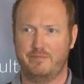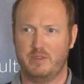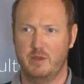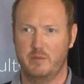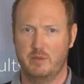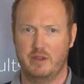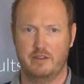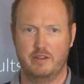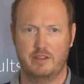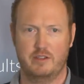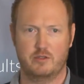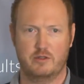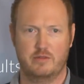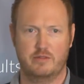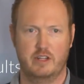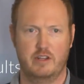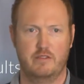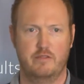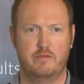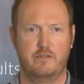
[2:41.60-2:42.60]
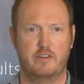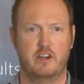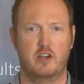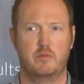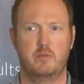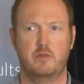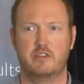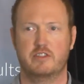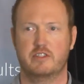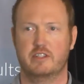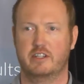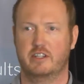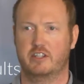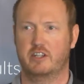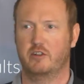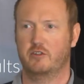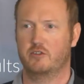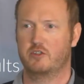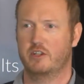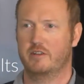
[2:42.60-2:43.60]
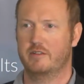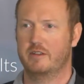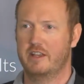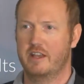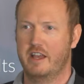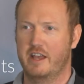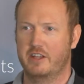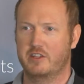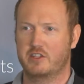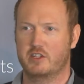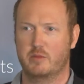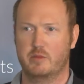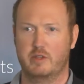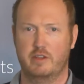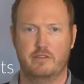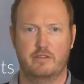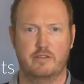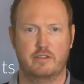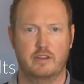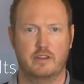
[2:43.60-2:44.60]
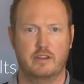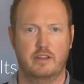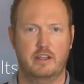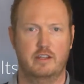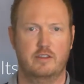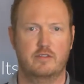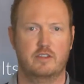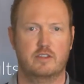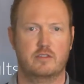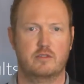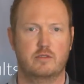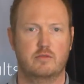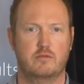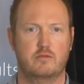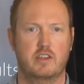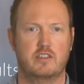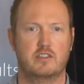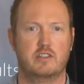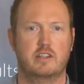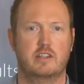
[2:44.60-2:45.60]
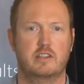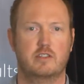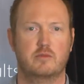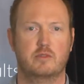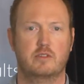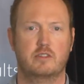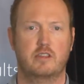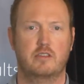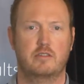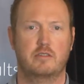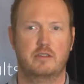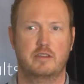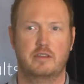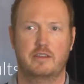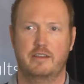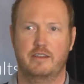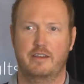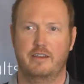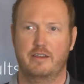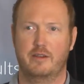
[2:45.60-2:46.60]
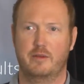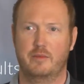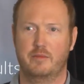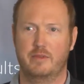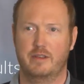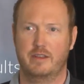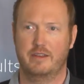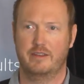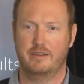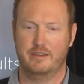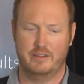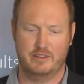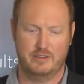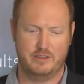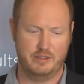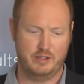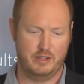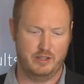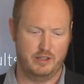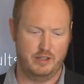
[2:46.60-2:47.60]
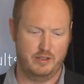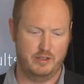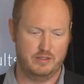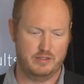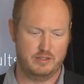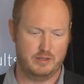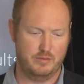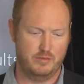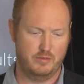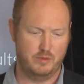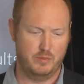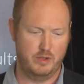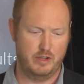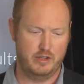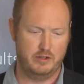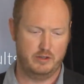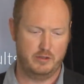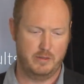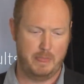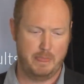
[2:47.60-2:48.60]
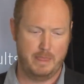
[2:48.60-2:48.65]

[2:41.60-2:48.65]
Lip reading: about sort of an environment and a culture, and tell me if any of this sort of resonates with you. I think some of it may do.